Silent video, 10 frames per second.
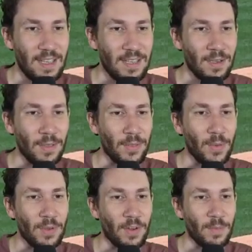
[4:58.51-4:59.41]
And good, throw
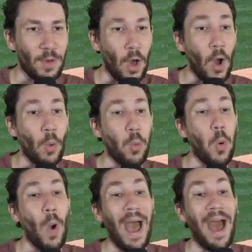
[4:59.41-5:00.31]
the curveball. Oh,
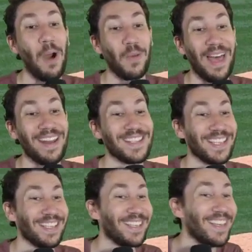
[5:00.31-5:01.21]
wow, that is
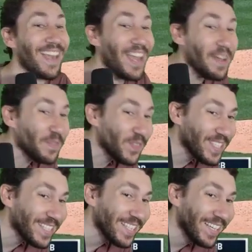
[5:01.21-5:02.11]
a gift.
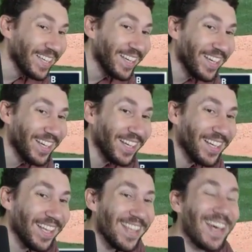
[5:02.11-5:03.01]

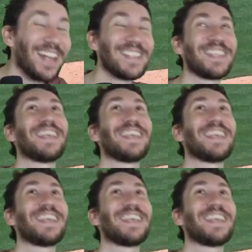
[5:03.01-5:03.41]
That is a